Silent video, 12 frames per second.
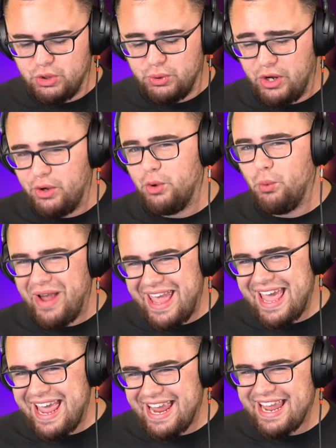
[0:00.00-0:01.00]
You Know The
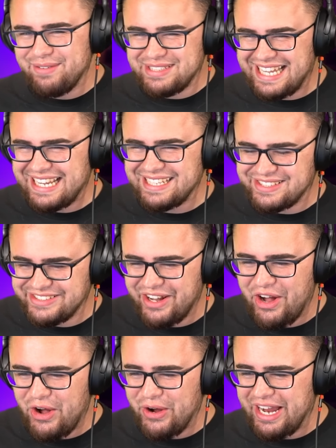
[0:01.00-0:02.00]
Way. It was like a
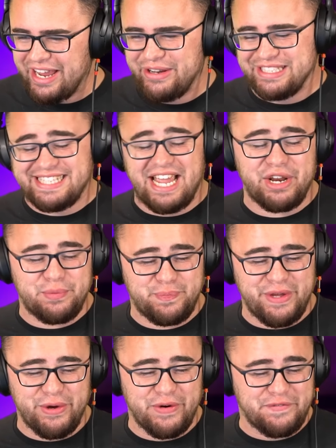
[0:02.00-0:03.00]
song and it sounded
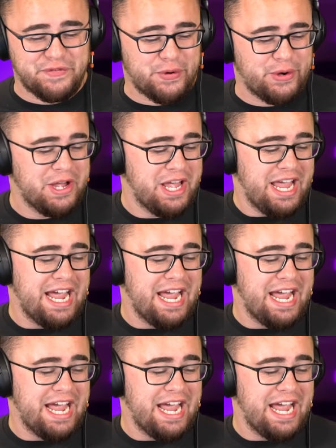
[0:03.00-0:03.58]
beautiful.